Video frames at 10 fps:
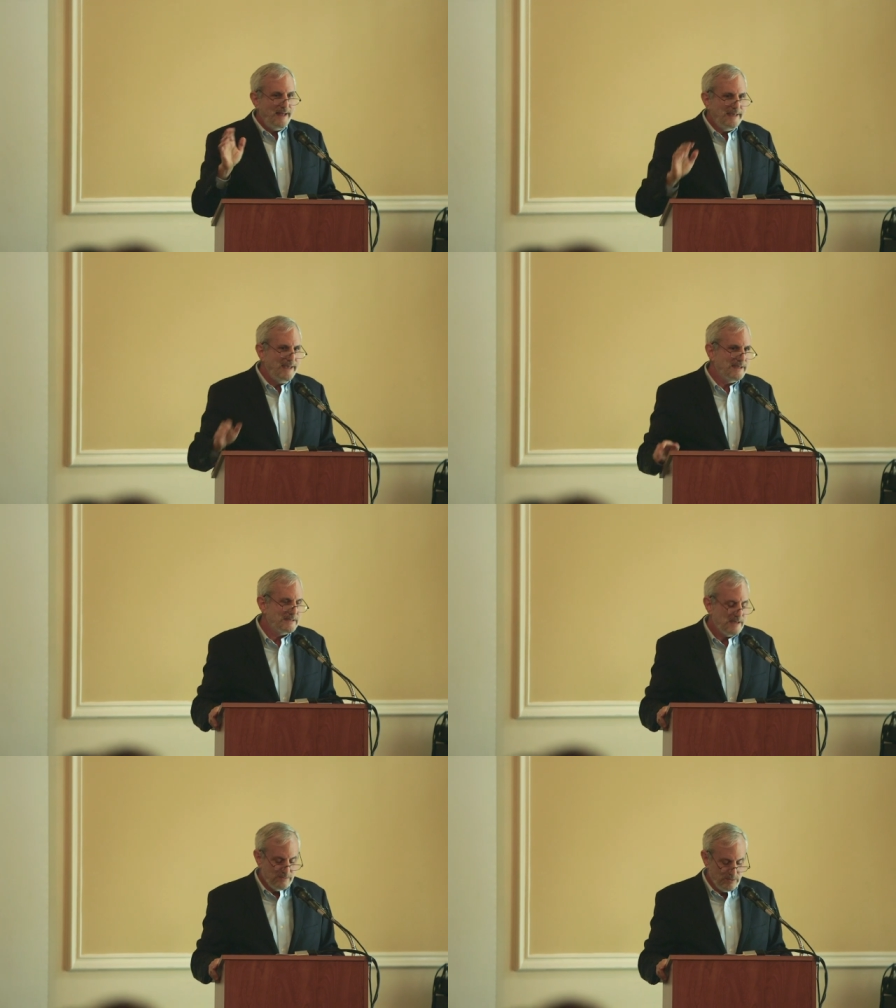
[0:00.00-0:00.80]
I can't
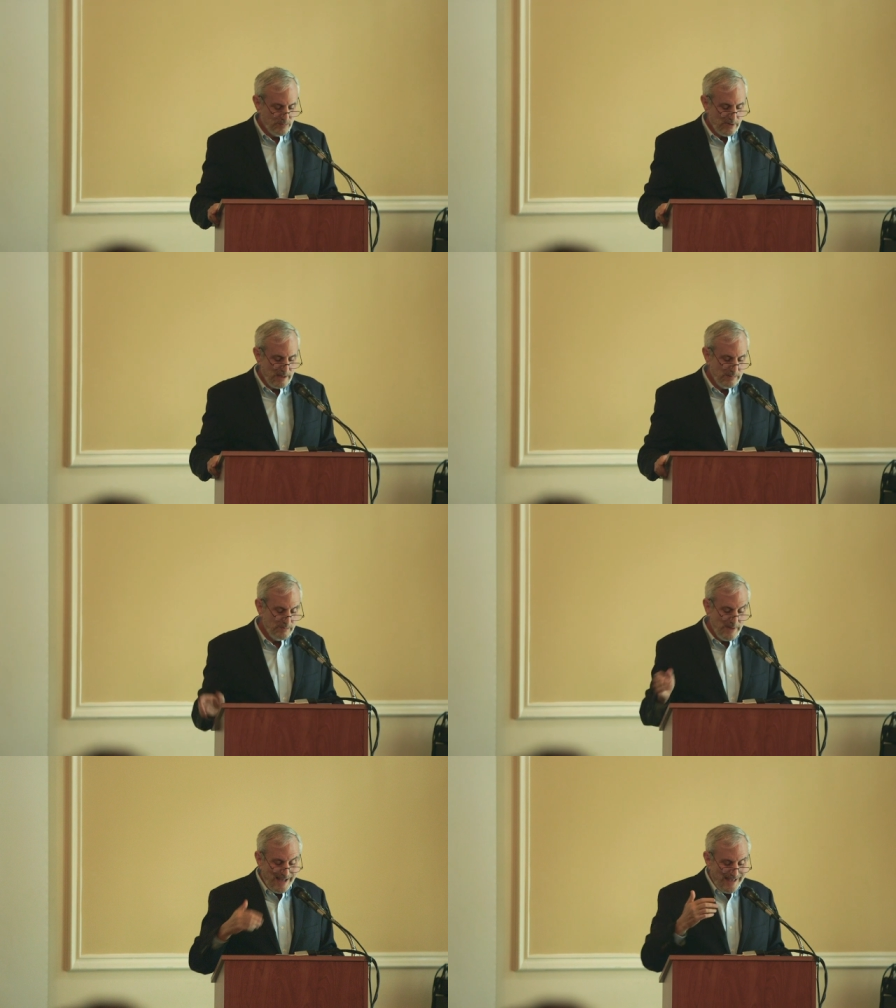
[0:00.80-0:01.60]
solve your problem,
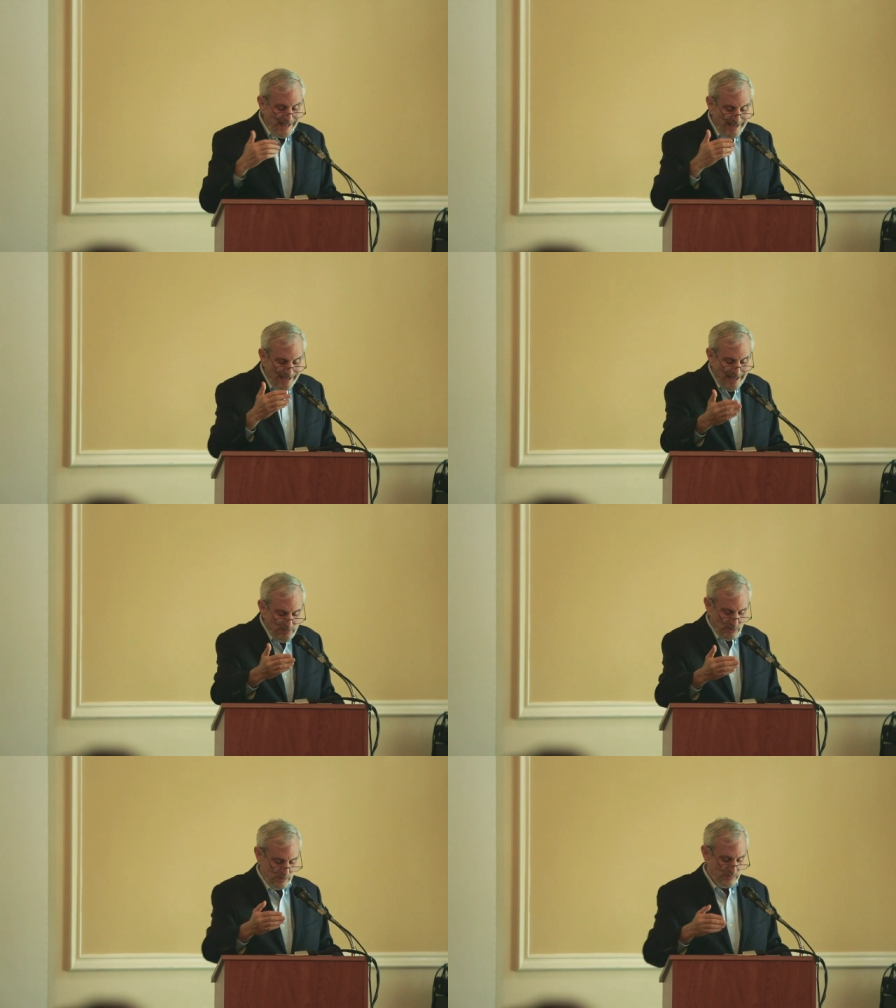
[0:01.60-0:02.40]
I, I am
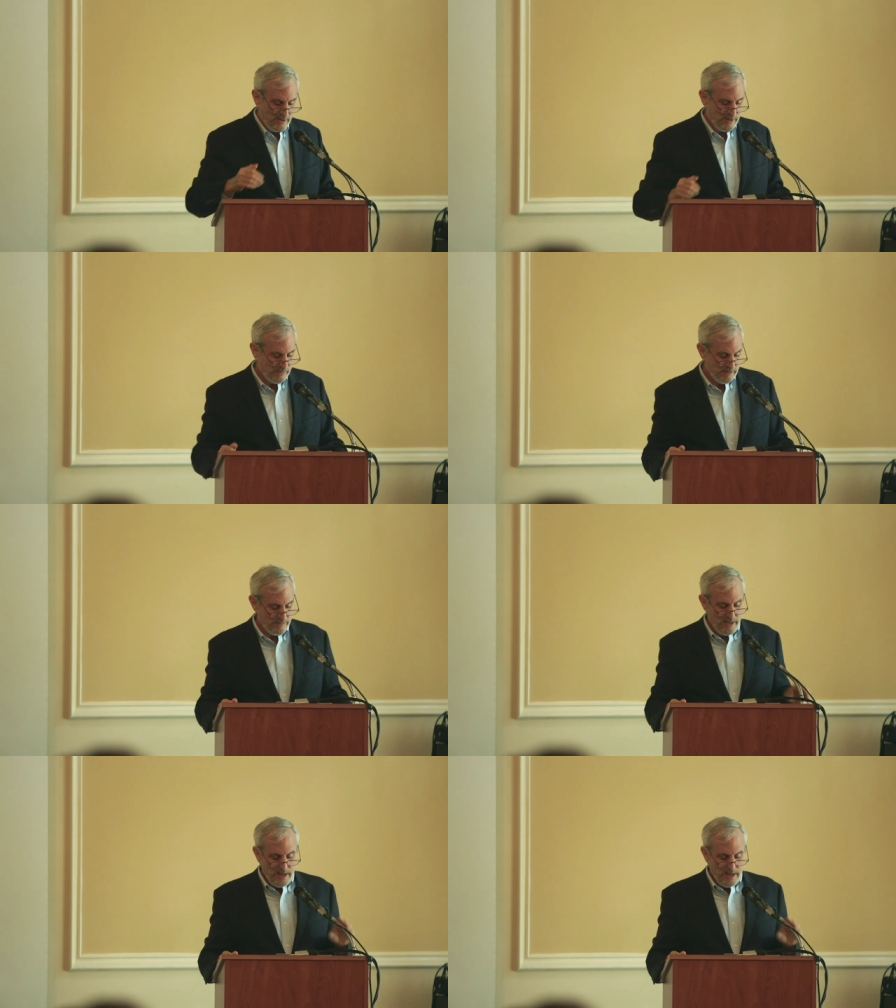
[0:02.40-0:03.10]
your problem.